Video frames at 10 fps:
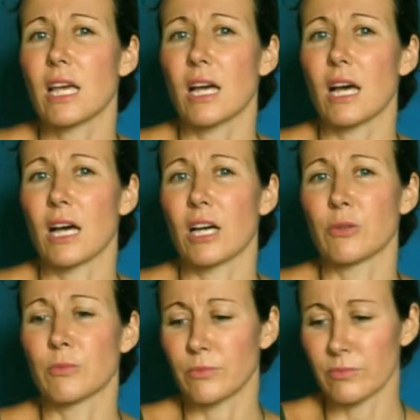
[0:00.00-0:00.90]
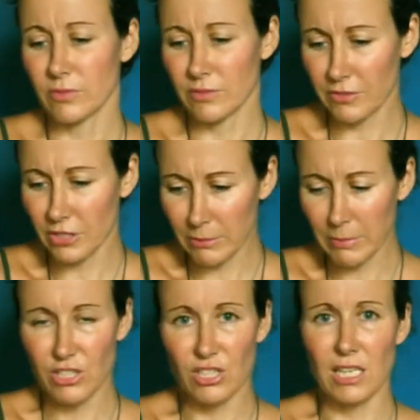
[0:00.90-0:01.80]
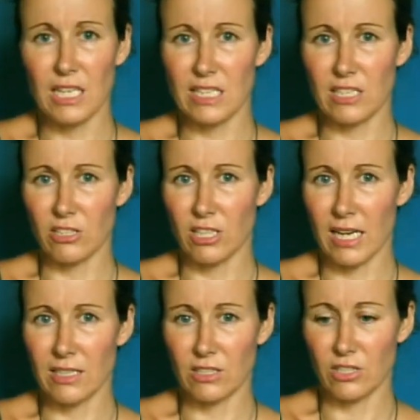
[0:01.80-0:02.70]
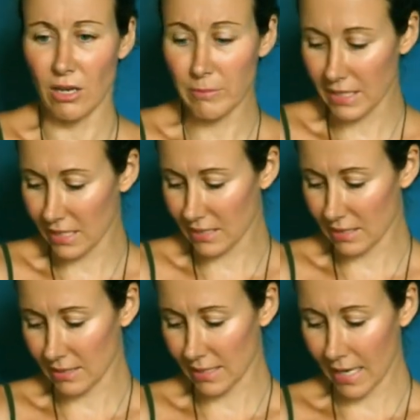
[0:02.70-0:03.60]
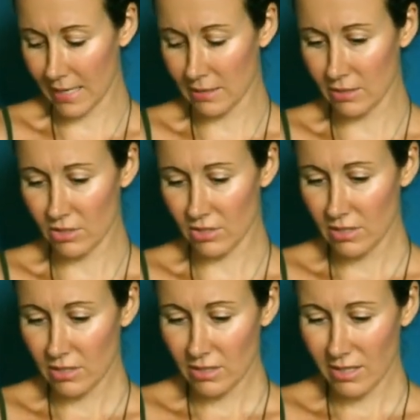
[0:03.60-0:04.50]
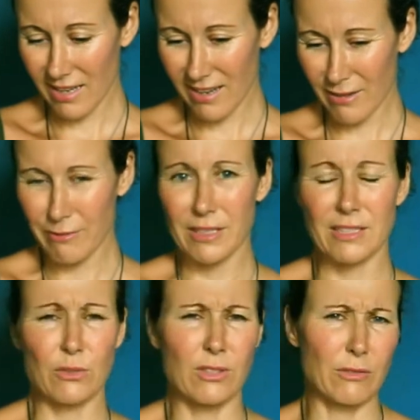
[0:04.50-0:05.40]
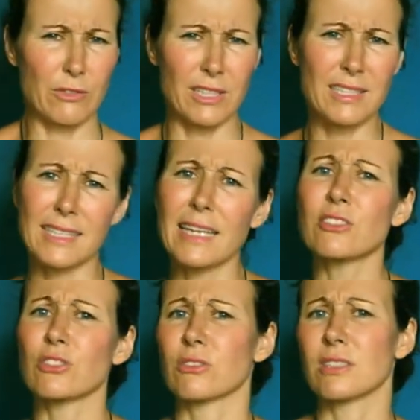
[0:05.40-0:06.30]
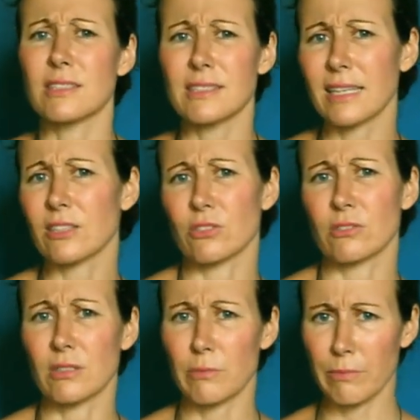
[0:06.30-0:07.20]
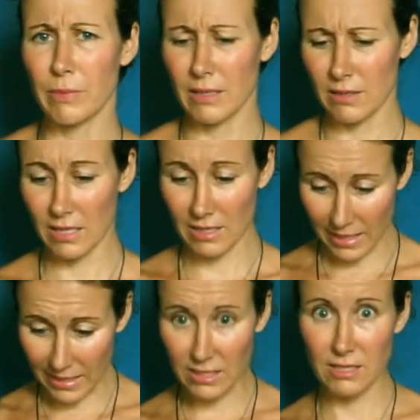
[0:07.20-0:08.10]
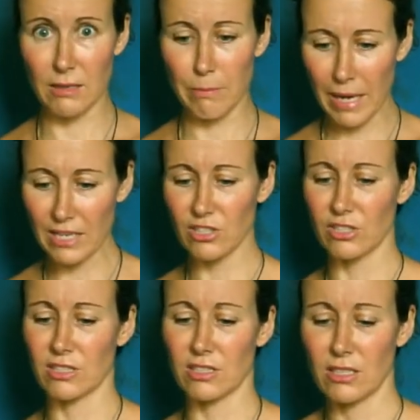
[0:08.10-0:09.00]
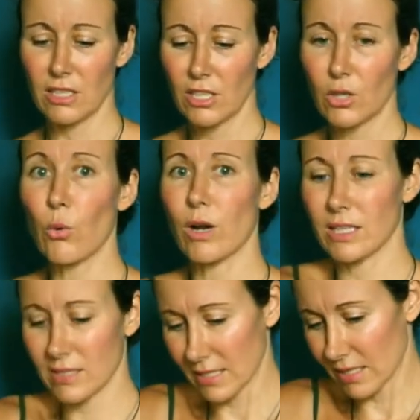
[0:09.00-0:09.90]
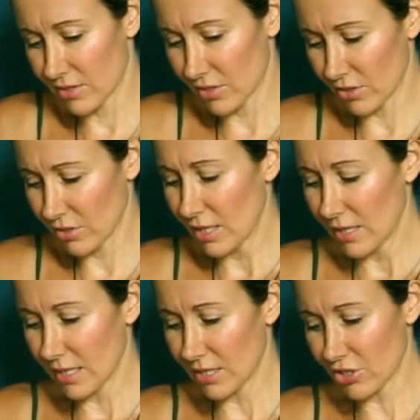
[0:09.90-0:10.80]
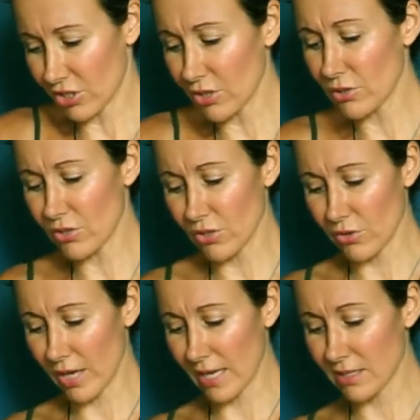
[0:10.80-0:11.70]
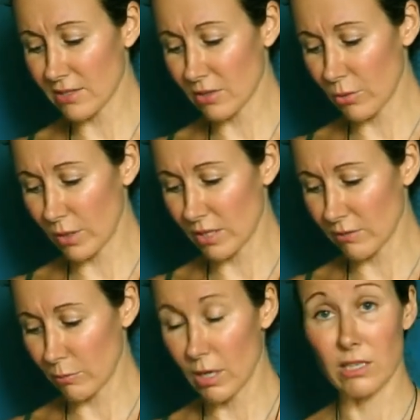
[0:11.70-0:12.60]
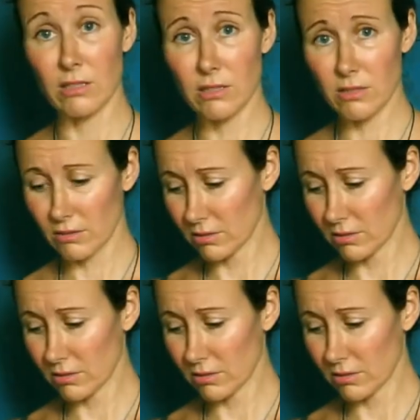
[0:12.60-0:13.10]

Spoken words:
very much a leader and a dominator, and it's also very sensual and sexual and like I said, passionate quality. So it shows you as the Queen of Wands,